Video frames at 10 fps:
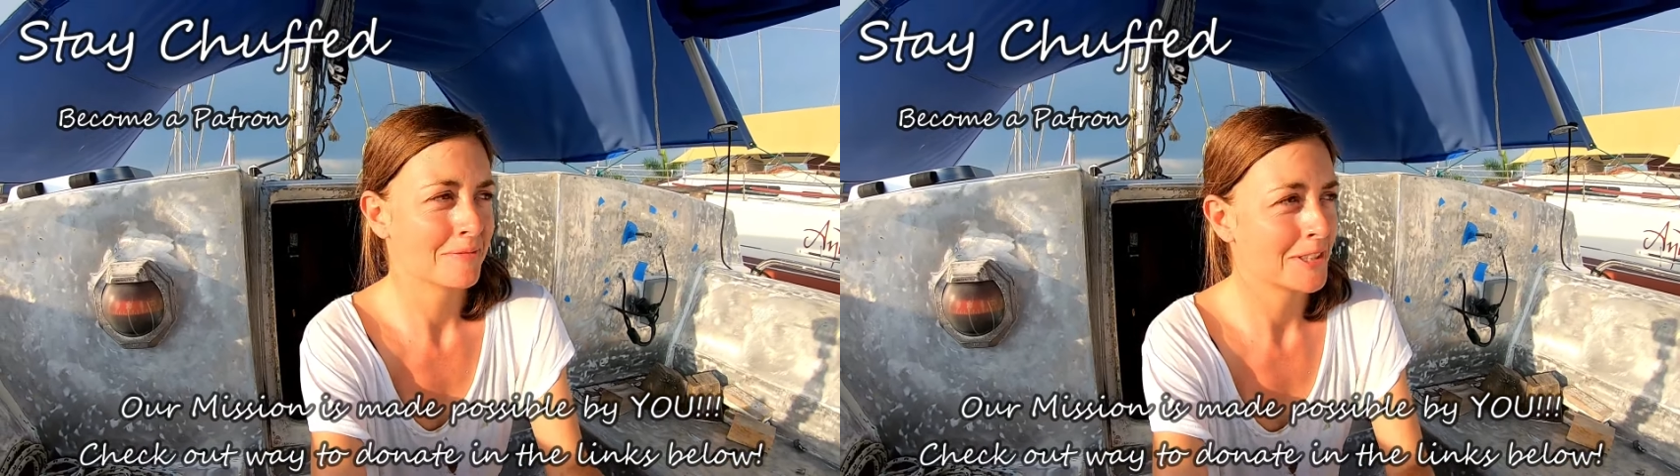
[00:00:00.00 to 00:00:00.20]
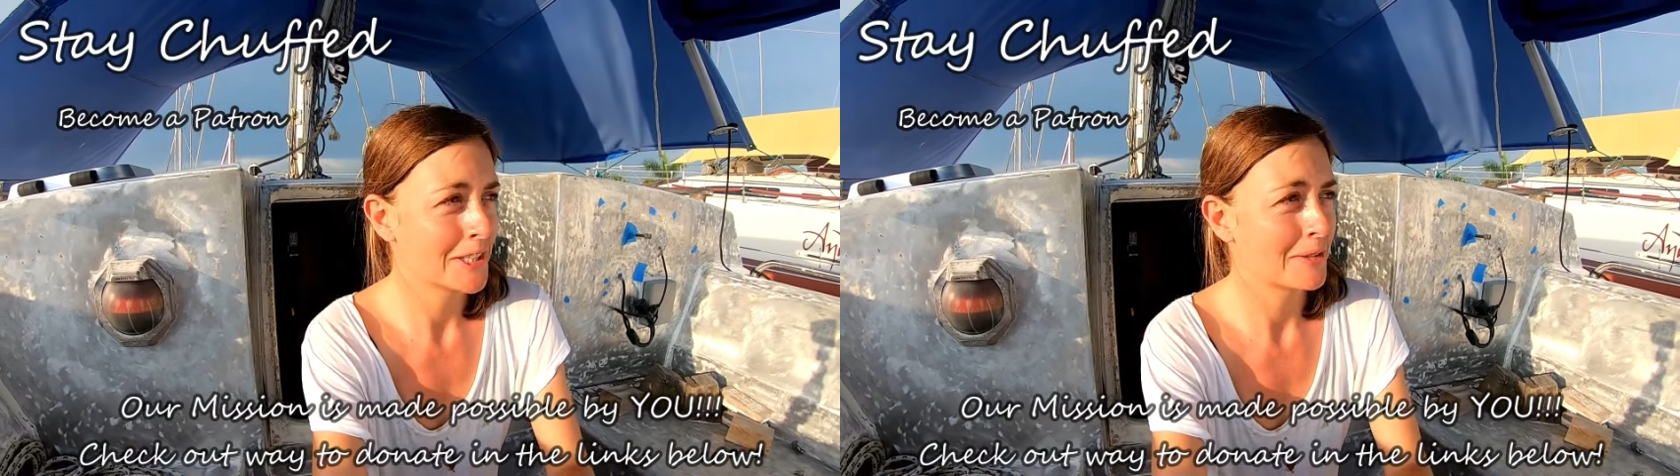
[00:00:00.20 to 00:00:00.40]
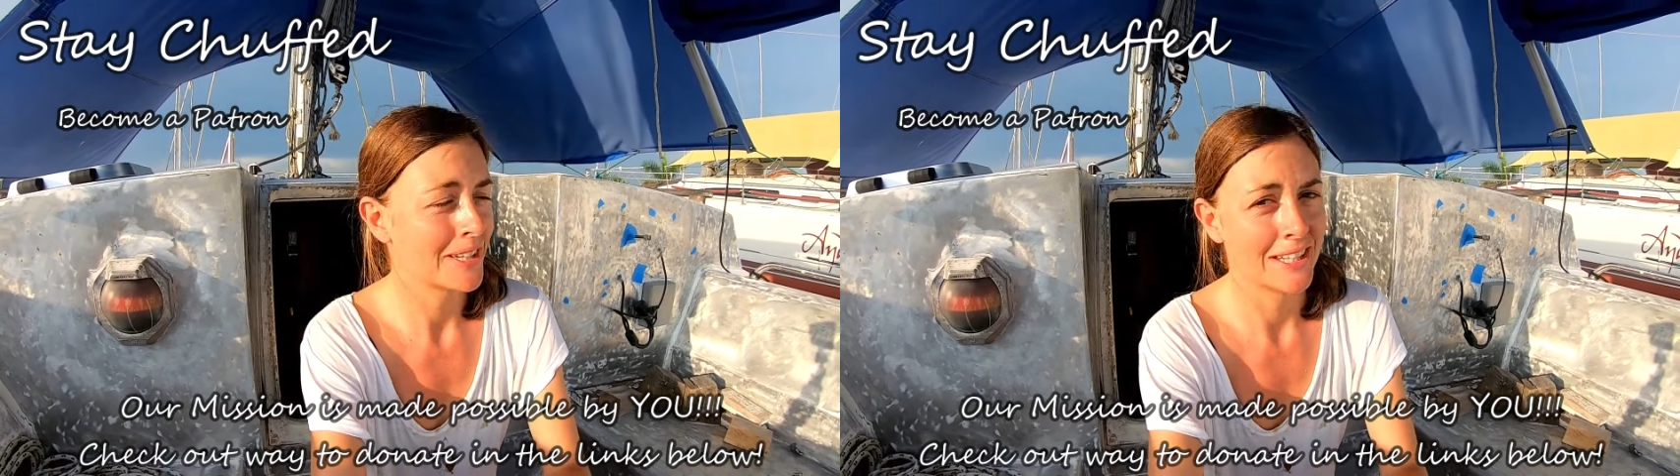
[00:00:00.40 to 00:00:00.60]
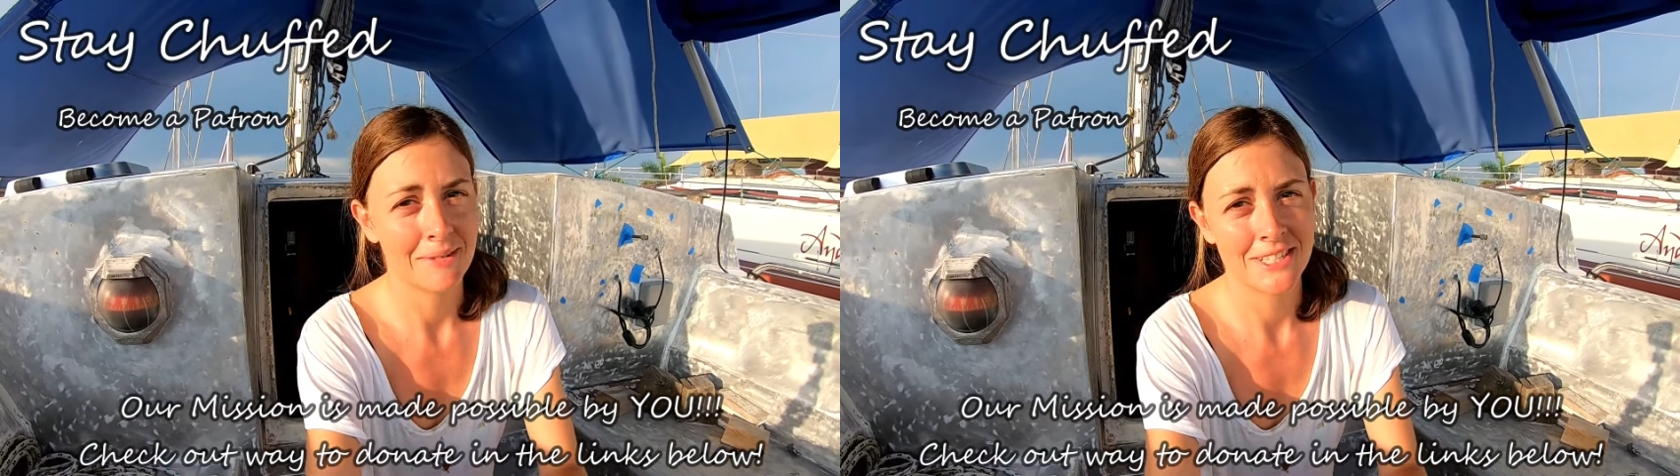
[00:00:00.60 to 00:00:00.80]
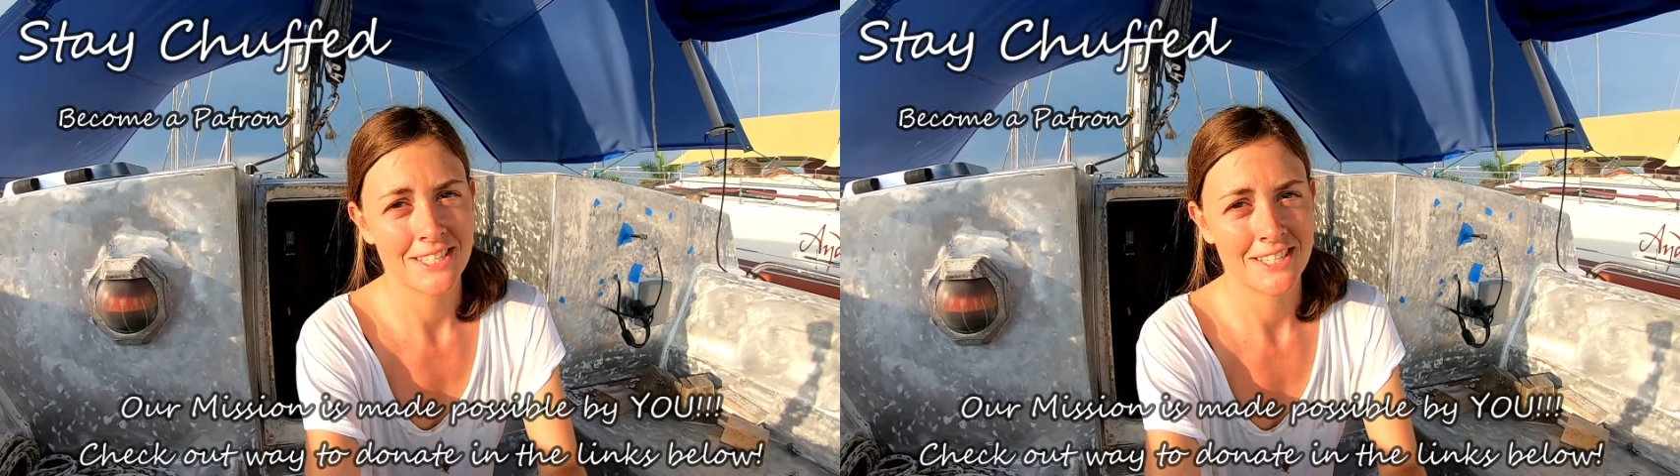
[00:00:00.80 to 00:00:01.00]
really quickly
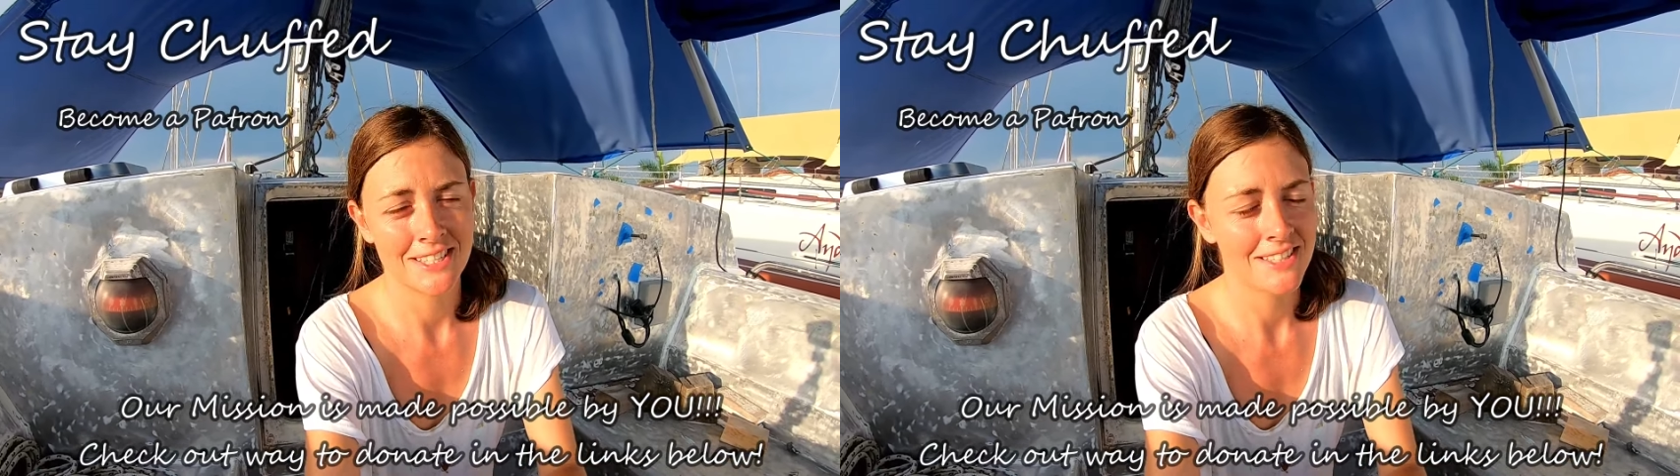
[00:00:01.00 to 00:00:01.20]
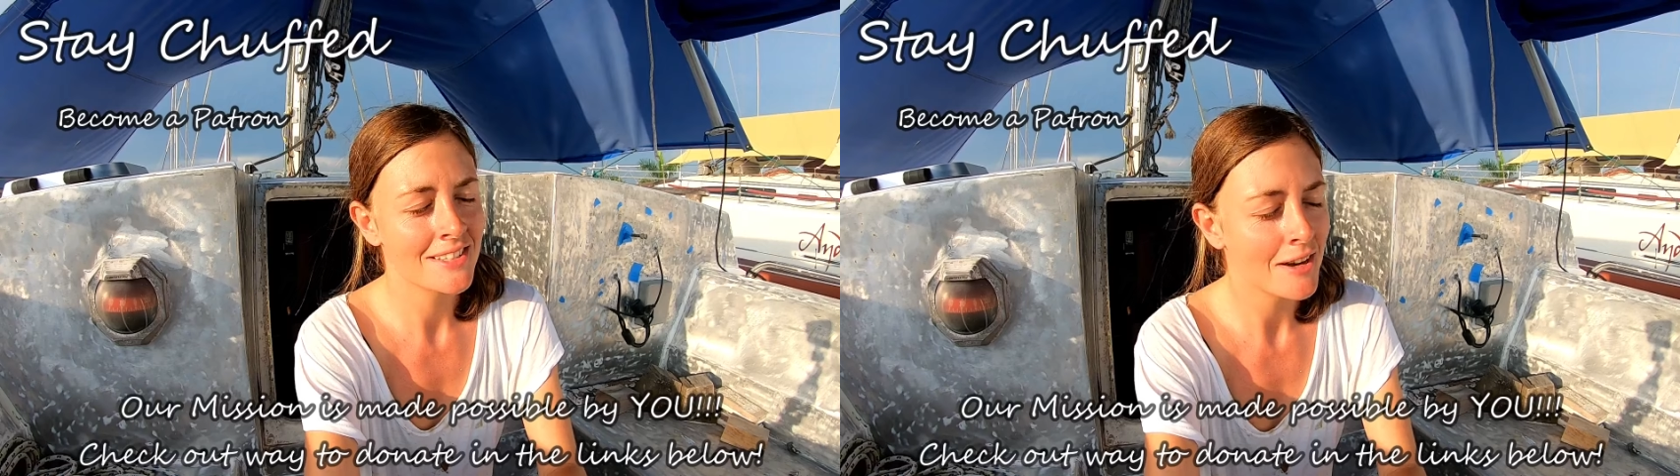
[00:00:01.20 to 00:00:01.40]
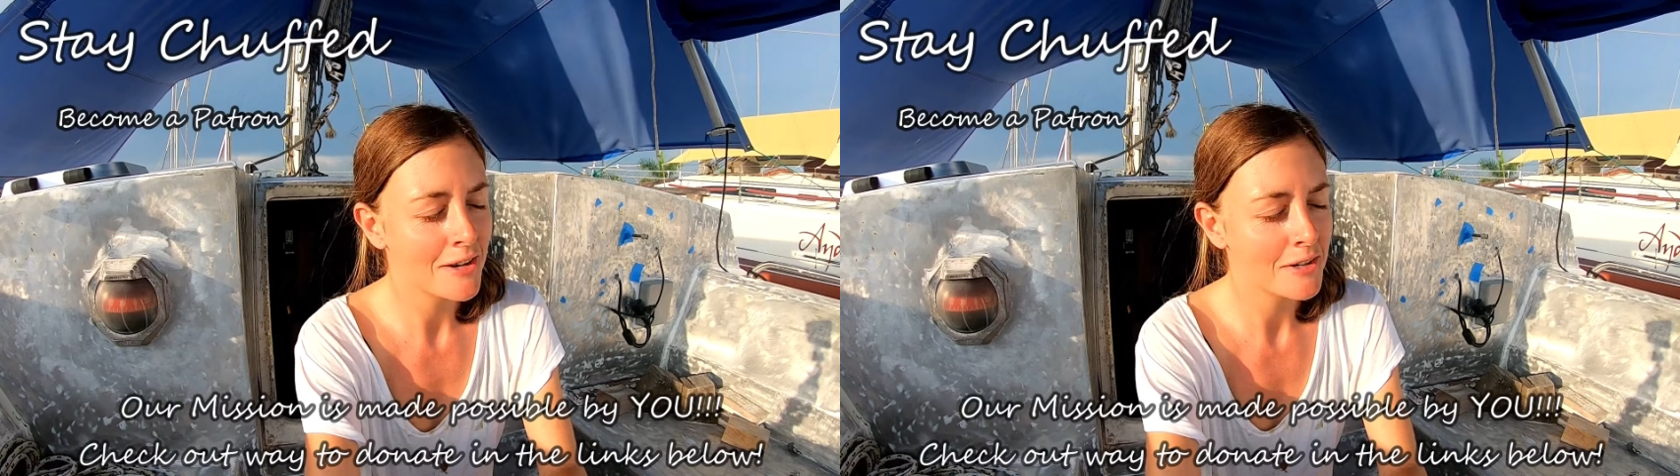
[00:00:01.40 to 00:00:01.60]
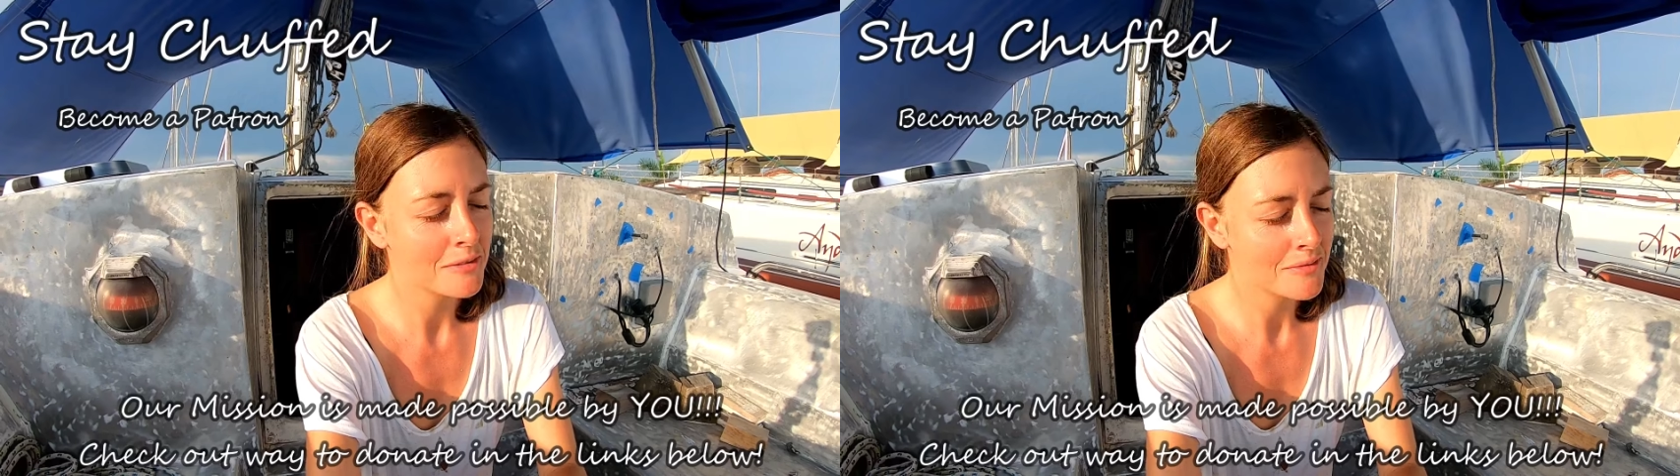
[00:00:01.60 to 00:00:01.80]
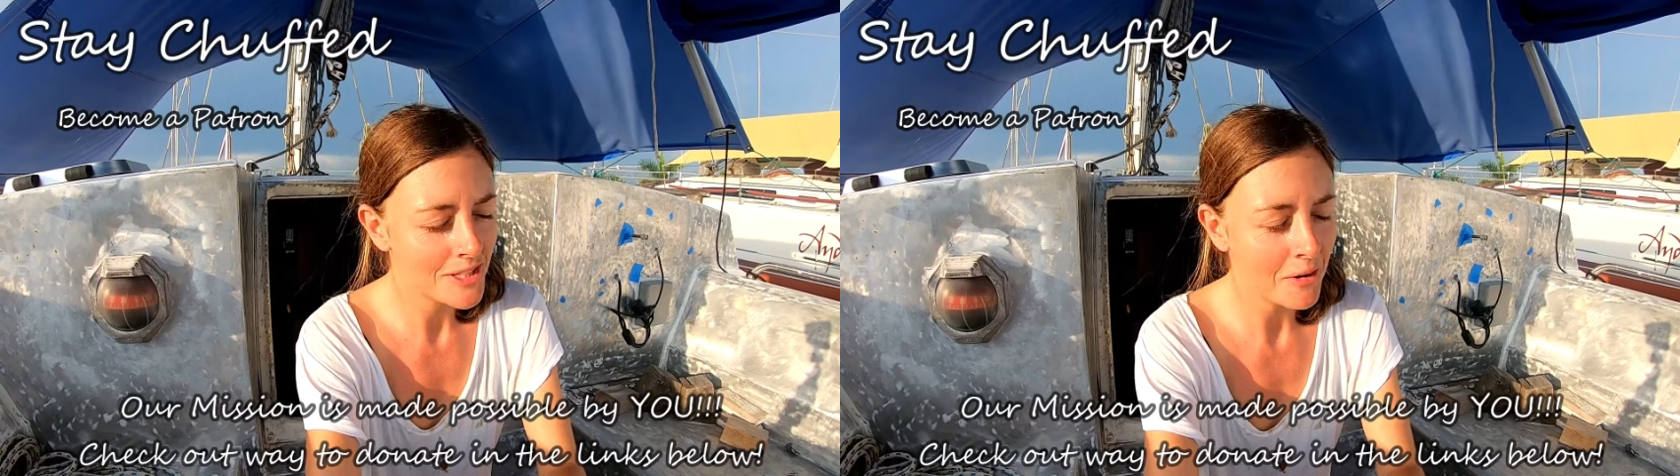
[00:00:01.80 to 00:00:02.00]
which is just so
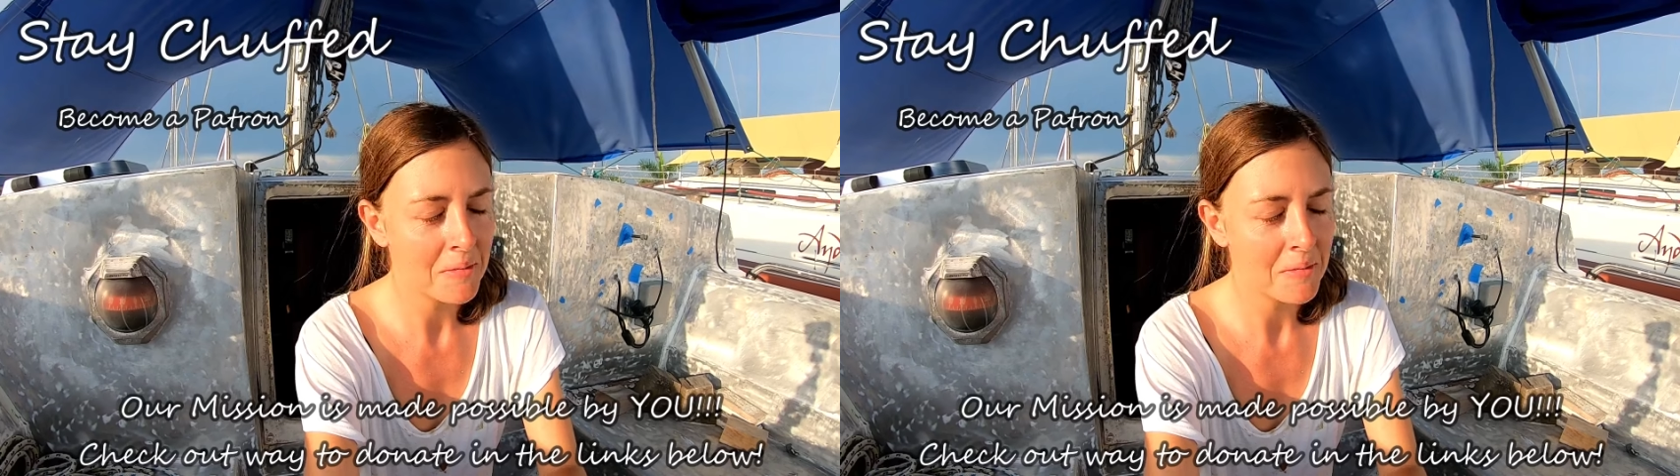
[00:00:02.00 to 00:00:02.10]
so